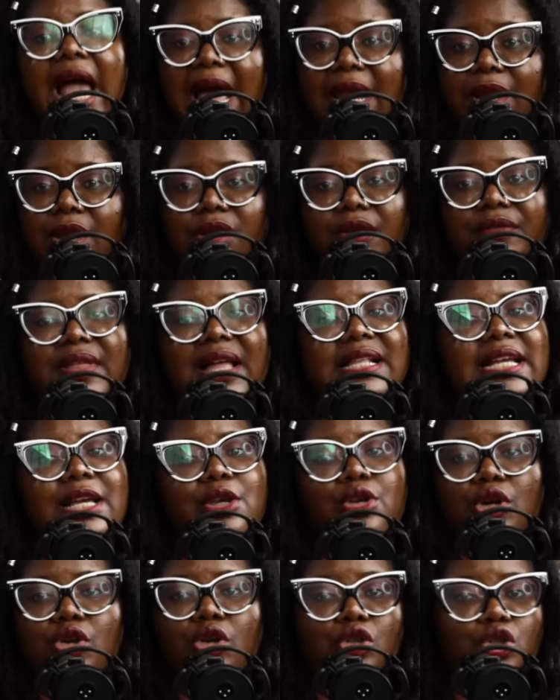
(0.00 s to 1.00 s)
and all of that
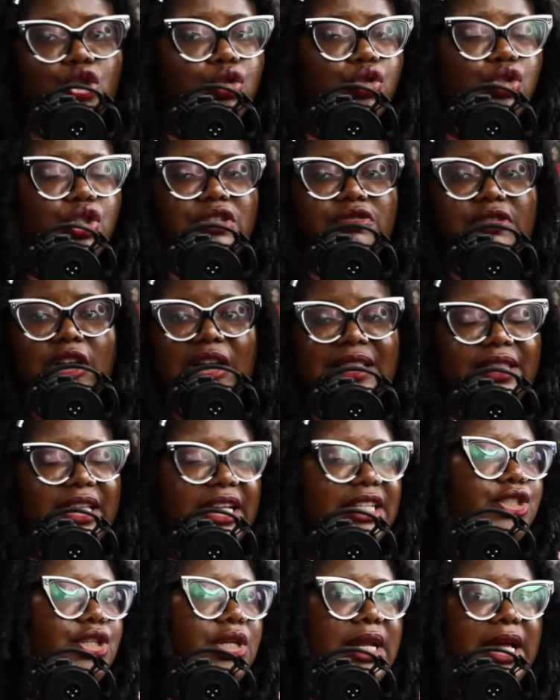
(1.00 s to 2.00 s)
and you're not used to the
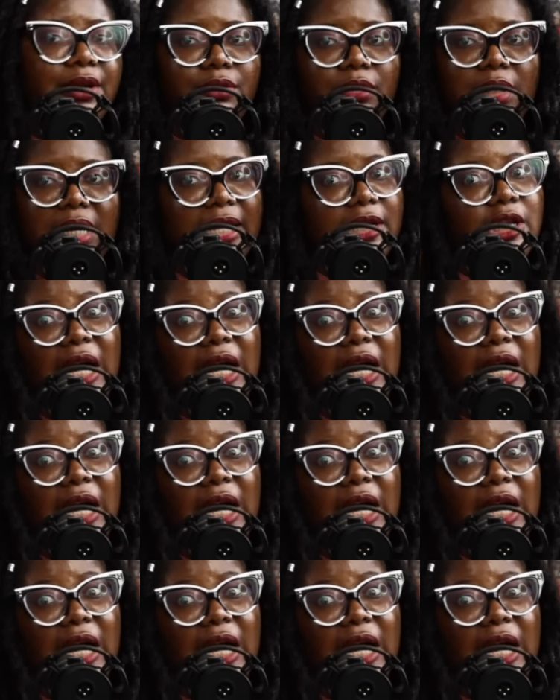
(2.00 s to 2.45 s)
attention and